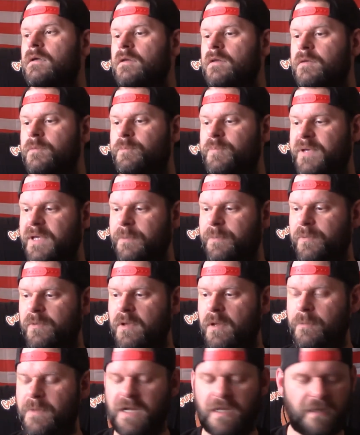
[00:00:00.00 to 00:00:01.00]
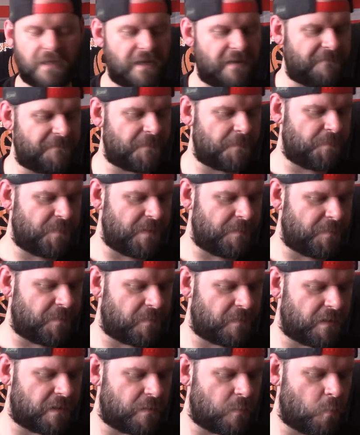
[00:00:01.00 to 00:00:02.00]
the people on my left, the people
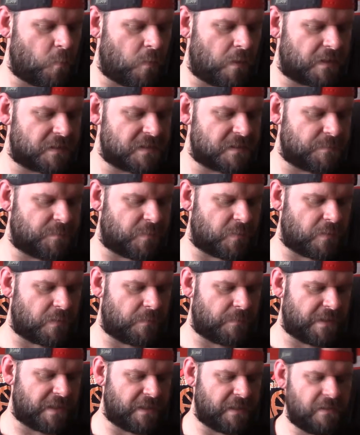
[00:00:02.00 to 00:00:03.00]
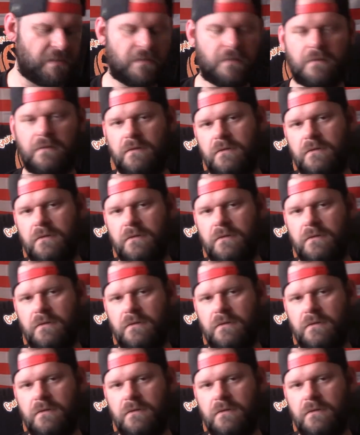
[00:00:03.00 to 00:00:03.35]
who are going to want to support me,